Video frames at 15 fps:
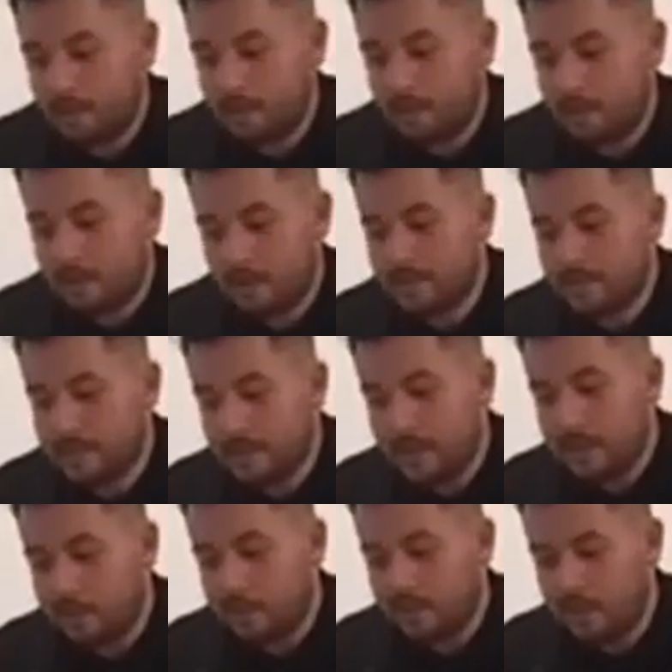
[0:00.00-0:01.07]

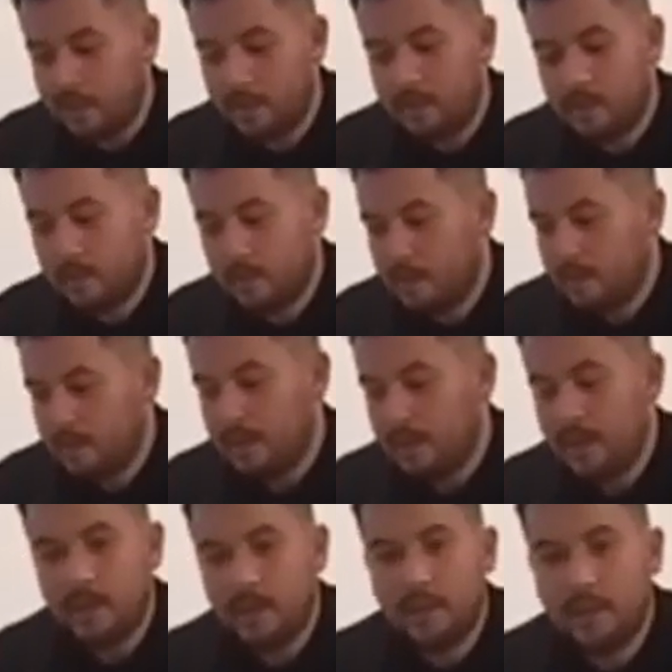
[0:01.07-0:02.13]
compensating with
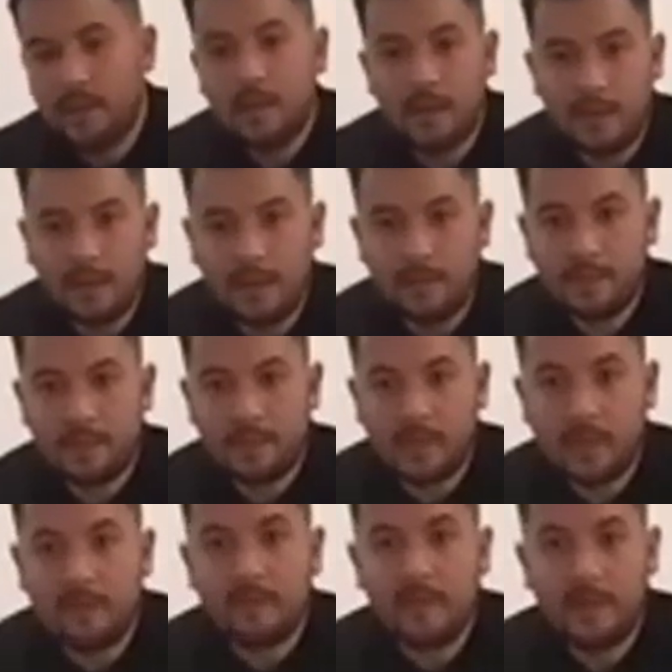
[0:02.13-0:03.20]
knee and hip
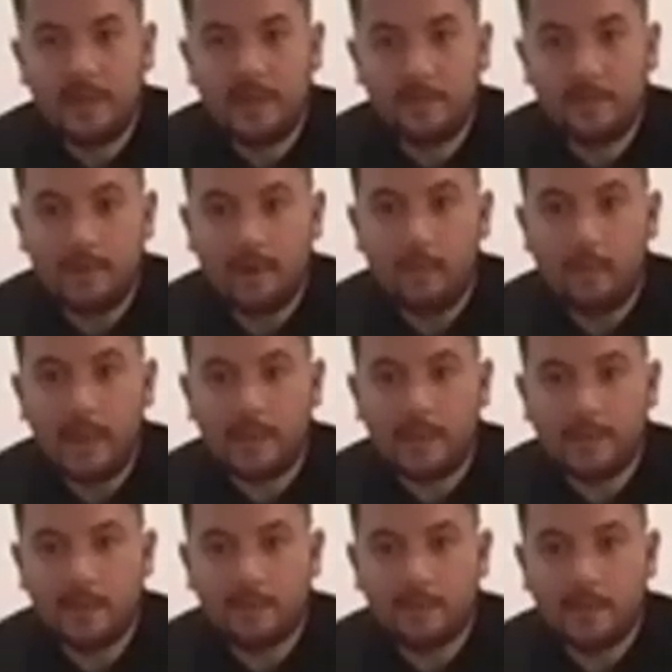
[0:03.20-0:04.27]
stuff and even lower back
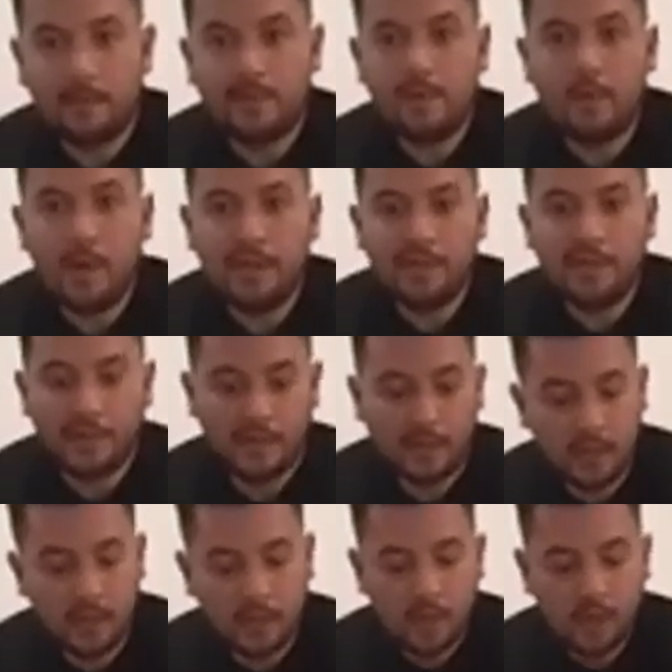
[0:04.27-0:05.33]
stuff. So if you're
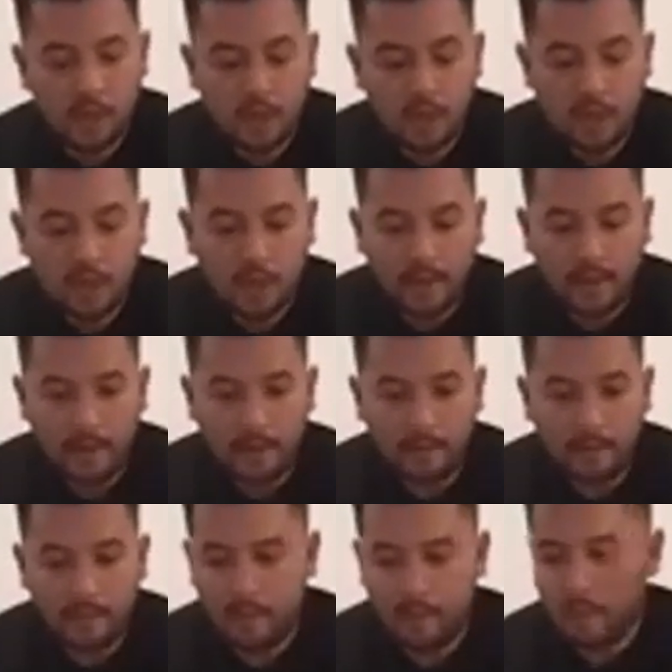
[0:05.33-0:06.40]
hitching,
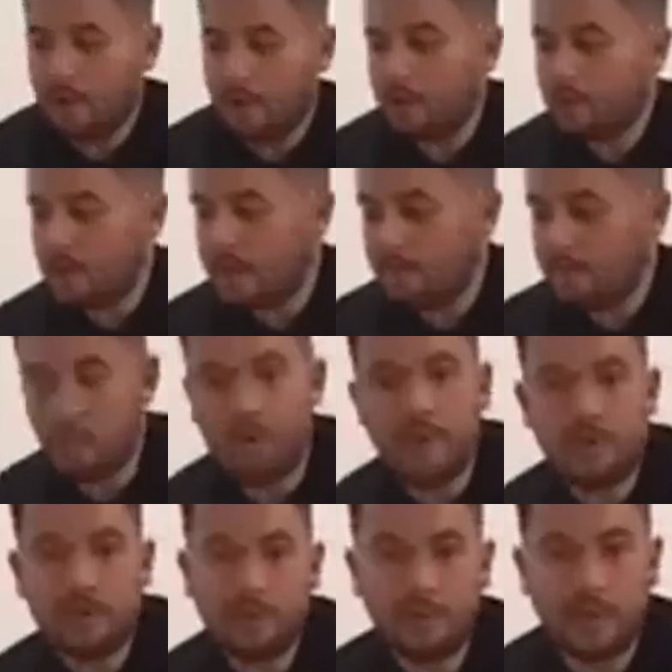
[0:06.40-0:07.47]
you're going to create more
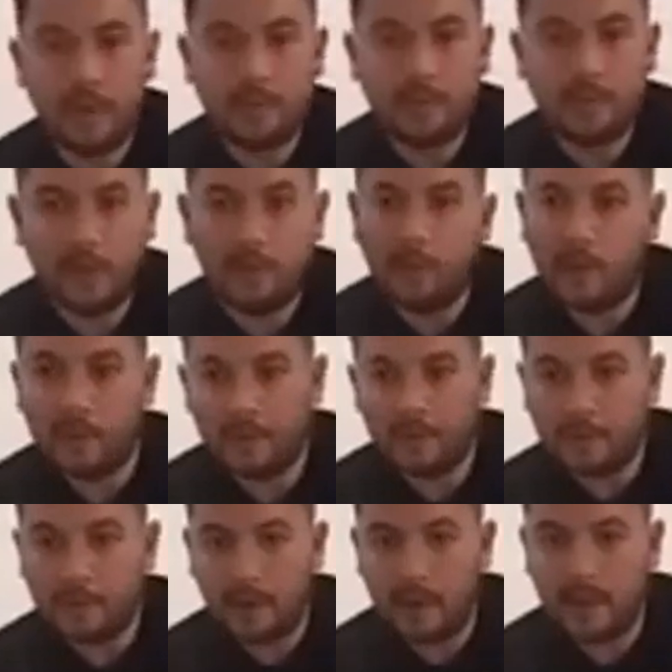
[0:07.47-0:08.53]
issues up here while you're
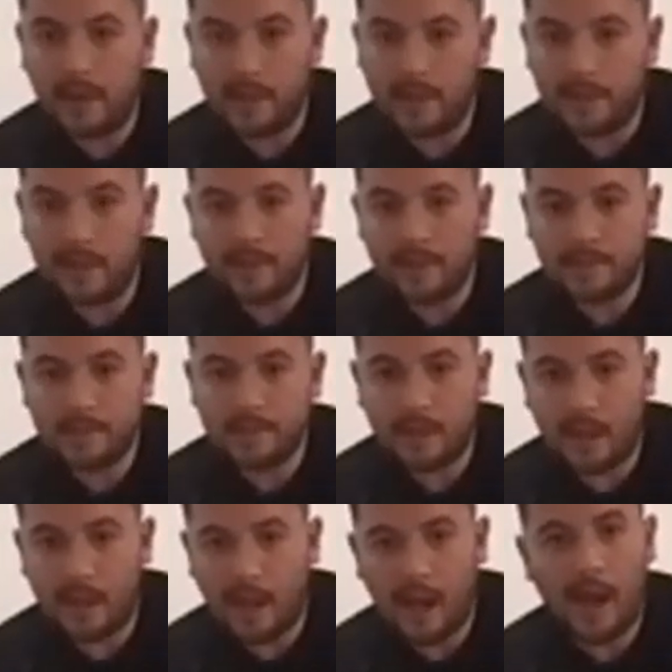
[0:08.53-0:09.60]
not training, and then it's
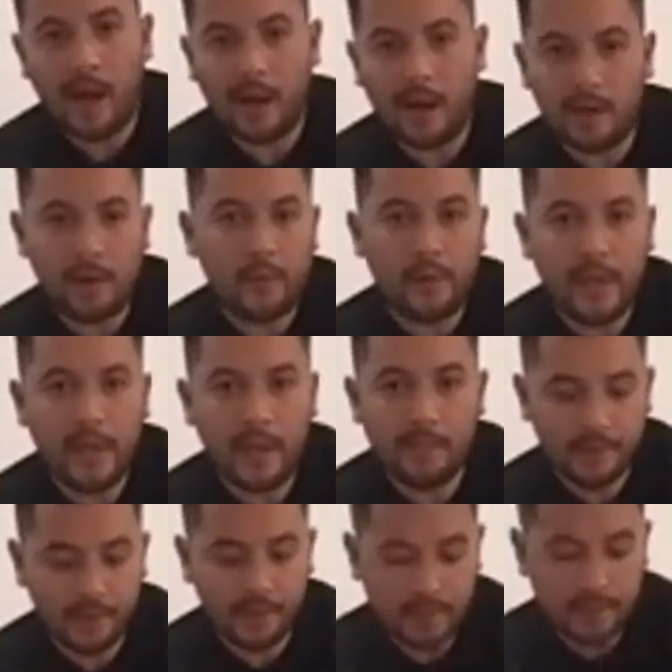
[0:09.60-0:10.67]
a harder
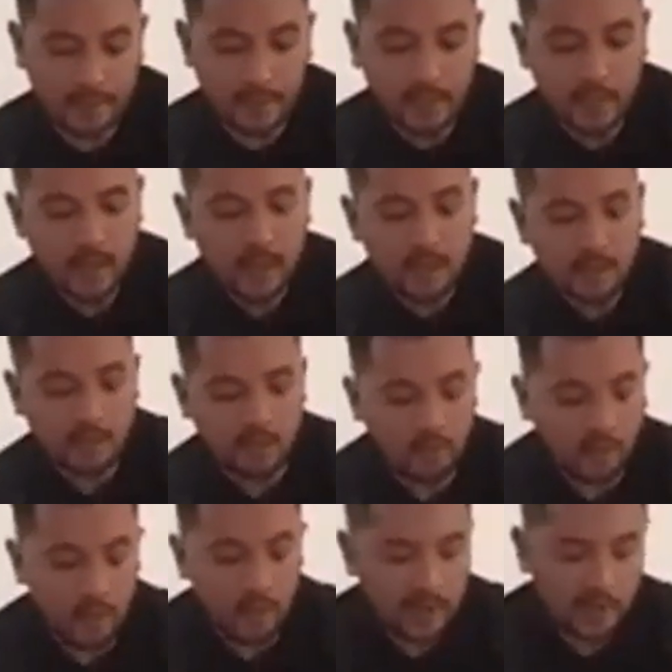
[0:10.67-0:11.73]
rehab journey. So if
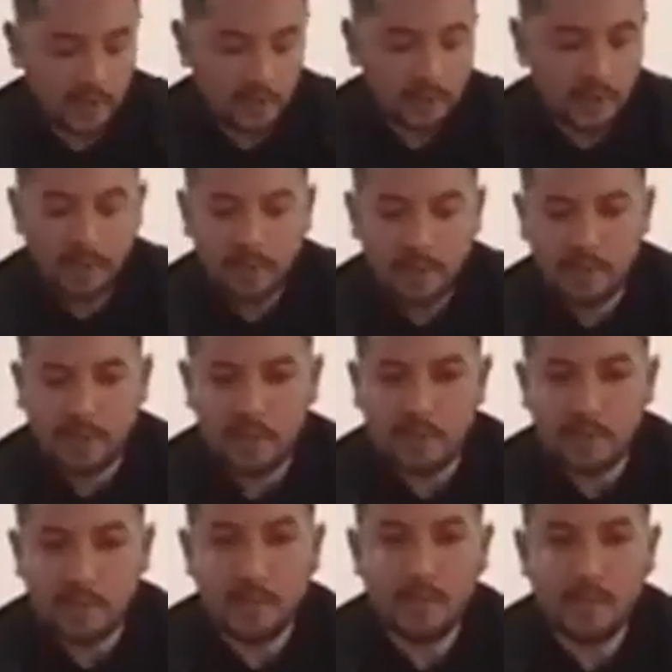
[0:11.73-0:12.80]
we can cheat the
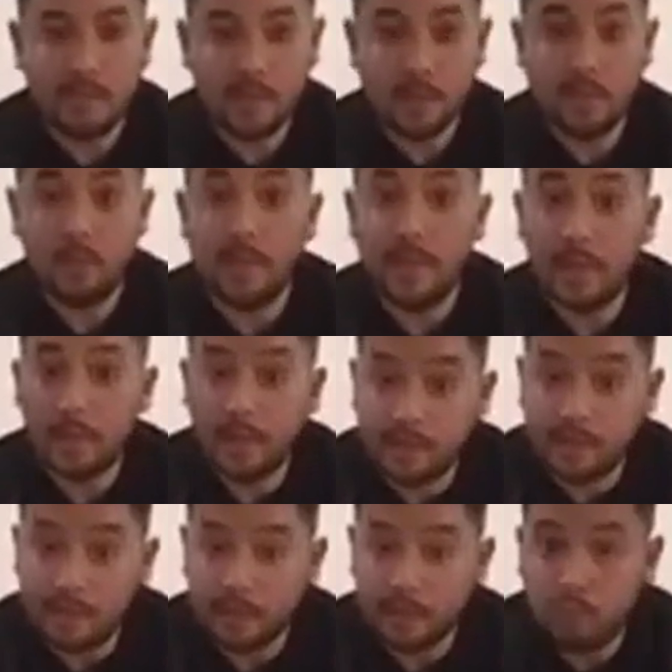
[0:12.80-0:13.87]
system a little bit and
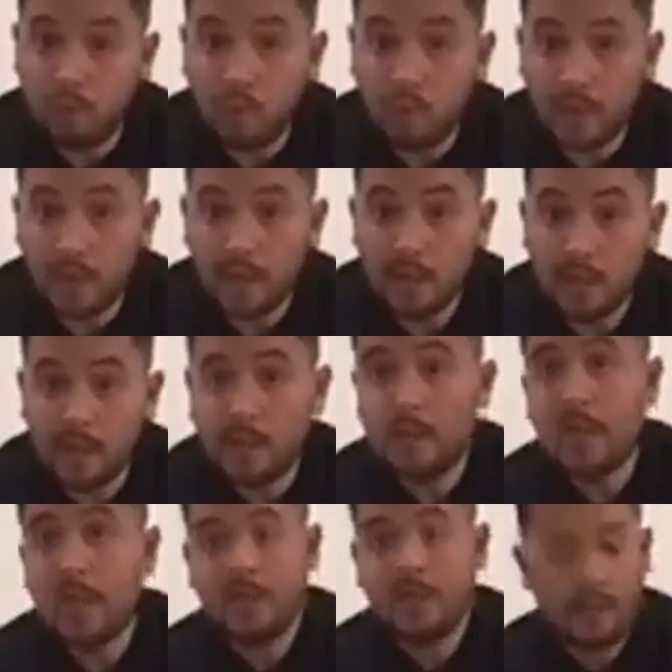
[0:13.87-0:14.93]
support here,
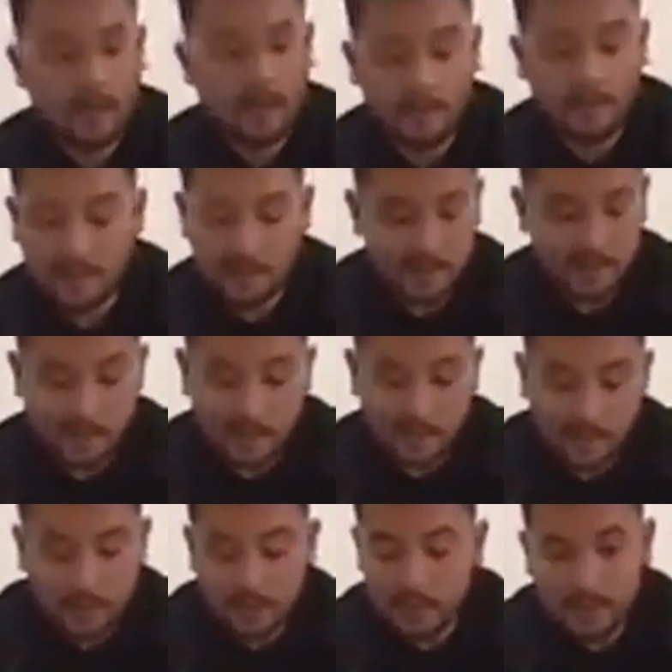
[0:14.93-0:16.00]
and this can
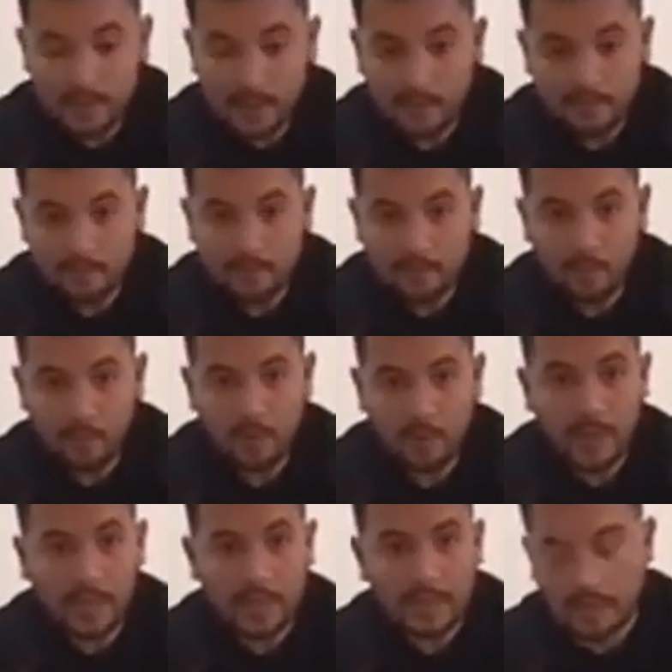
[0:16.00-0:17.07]
literally stay on for 4
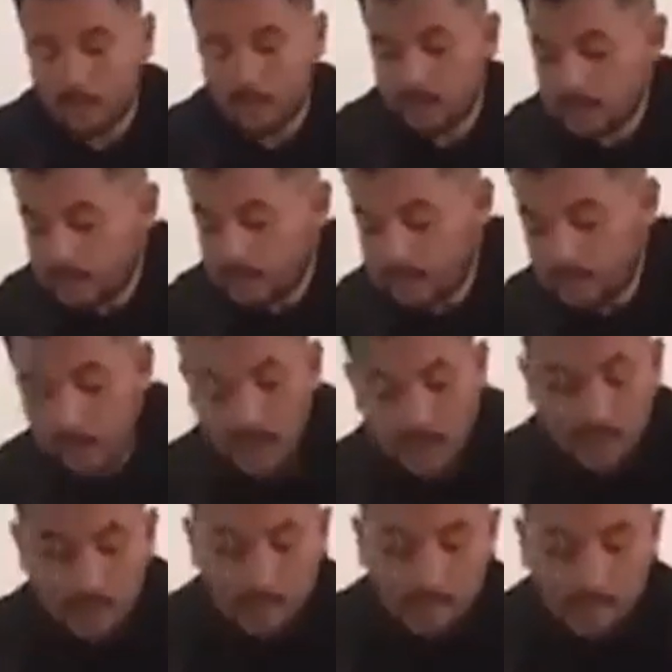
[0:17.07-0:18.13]
days, like I said,
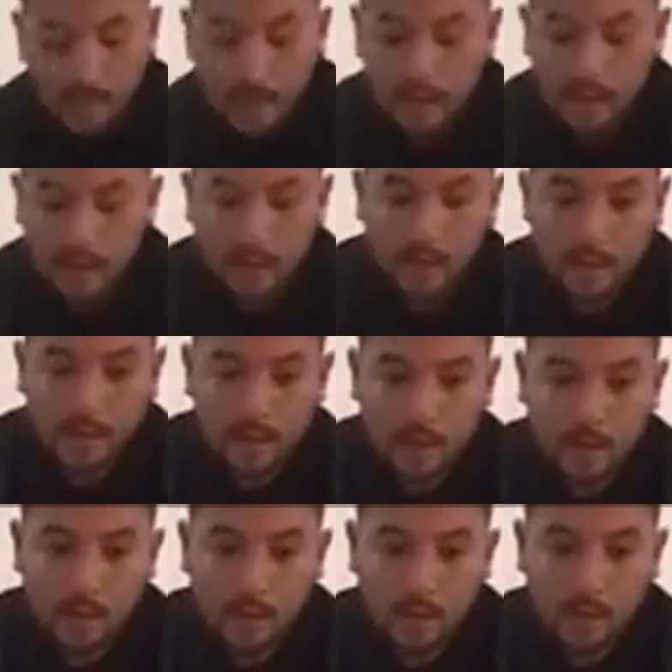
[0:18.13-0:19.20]
then
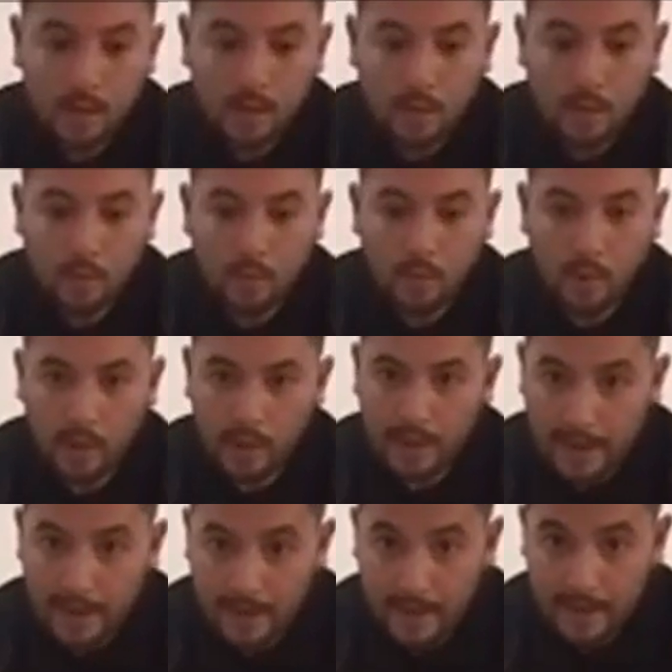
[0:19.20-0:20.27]
we're
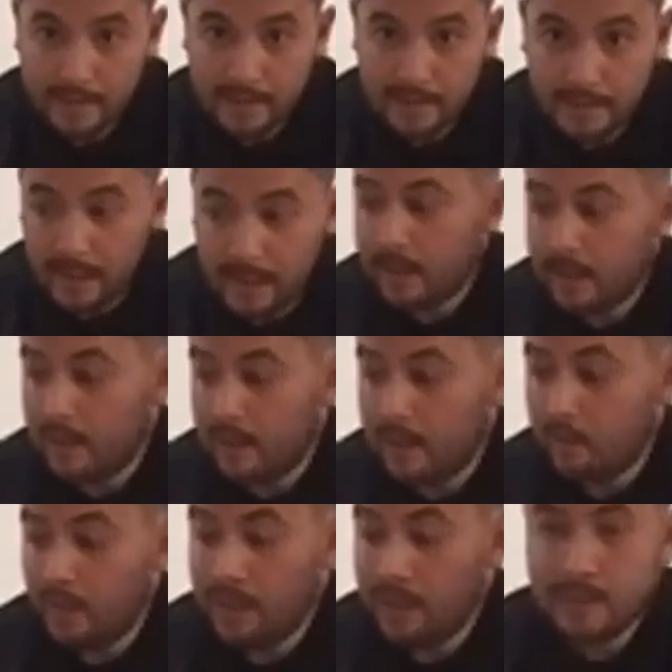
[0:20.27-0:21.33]
at a head start and
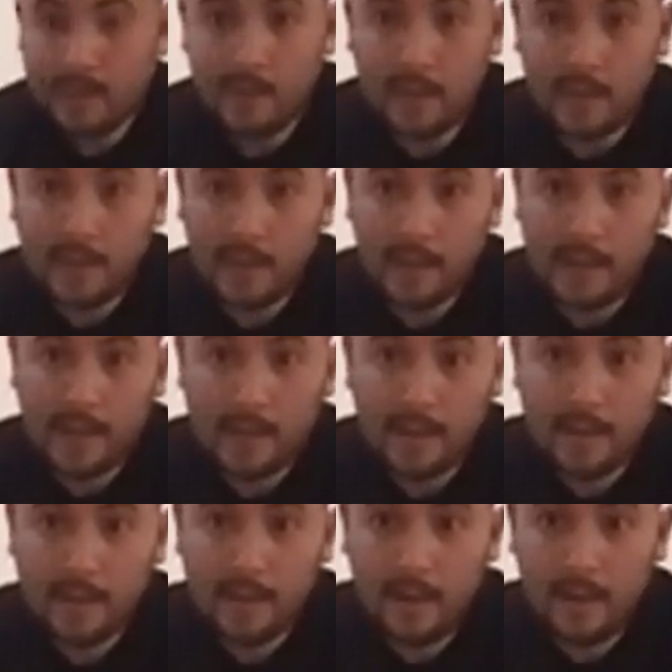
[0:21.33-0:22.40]
we're less likely to get that
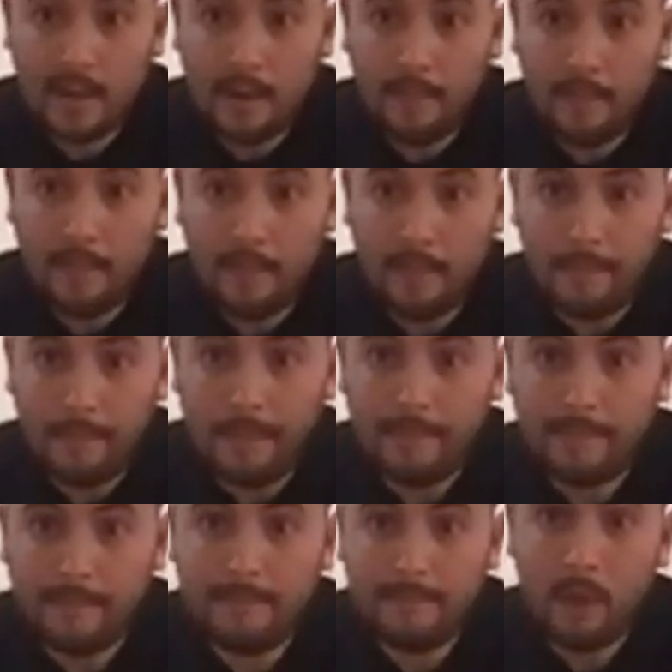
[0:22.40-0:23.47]

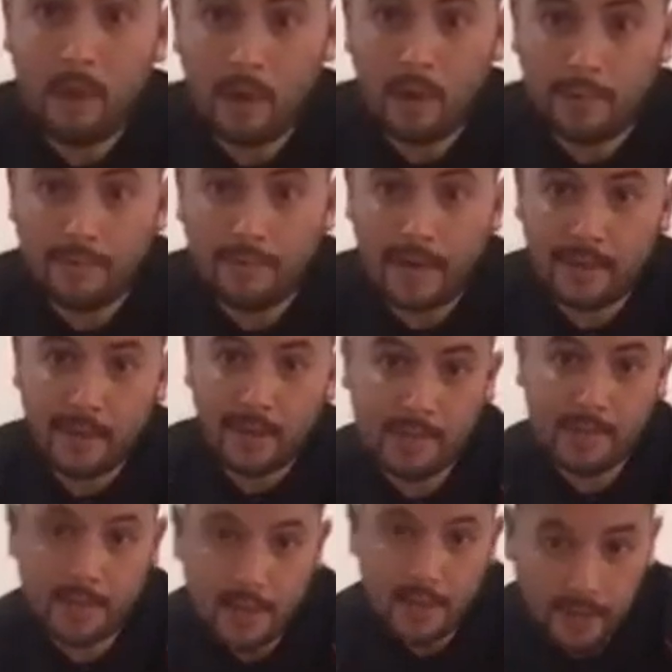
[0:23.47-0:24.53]
flow and effect up the
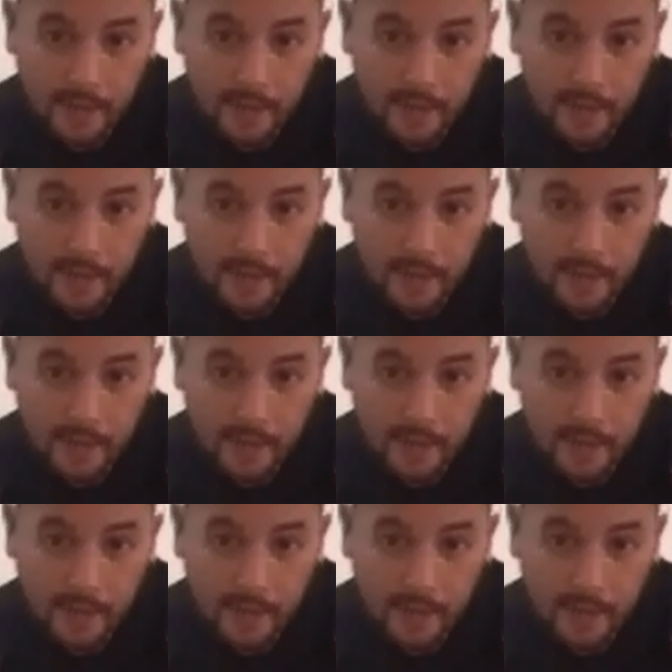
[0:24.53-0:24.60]
chain.